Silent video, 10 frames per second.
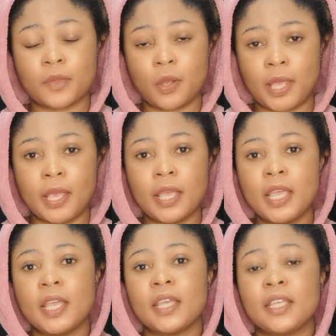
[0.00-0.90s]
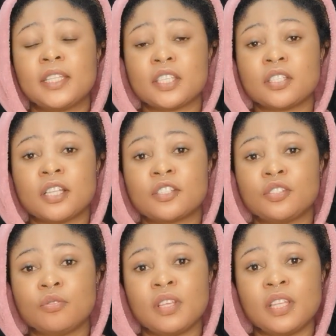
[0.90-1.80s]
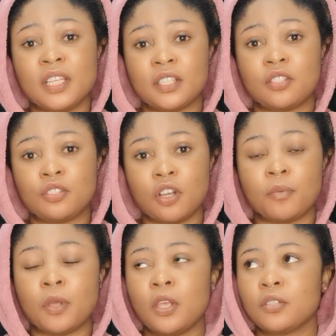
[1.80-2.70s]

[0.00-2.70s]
Okay, it is not doing its job.